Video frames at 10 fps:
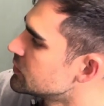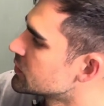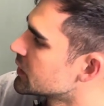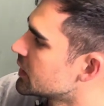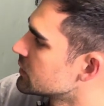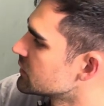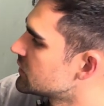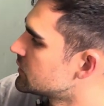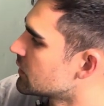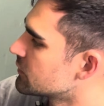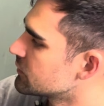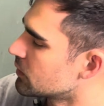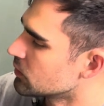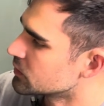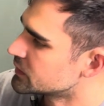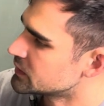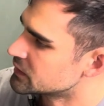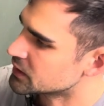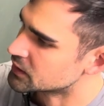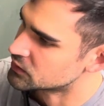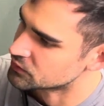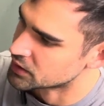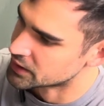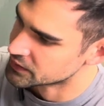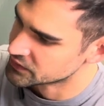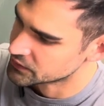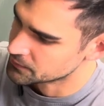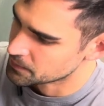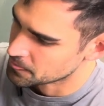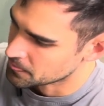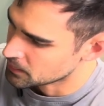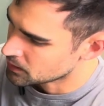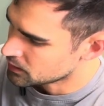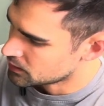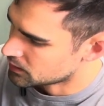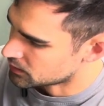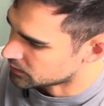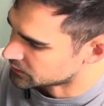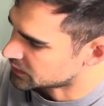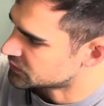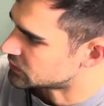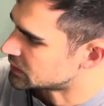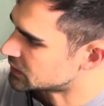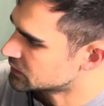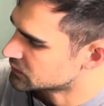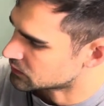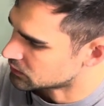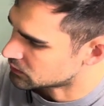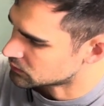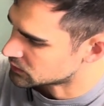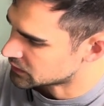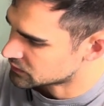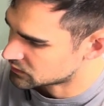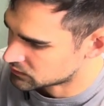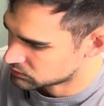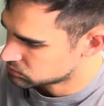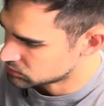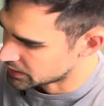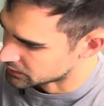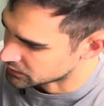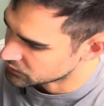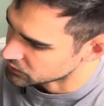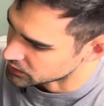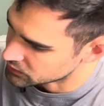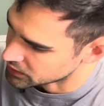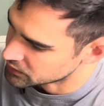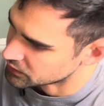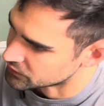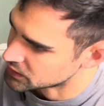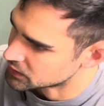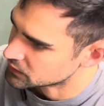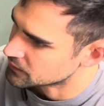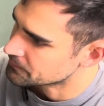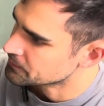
you can stuff all the Di2 wires that you need, so that's really quite convenient.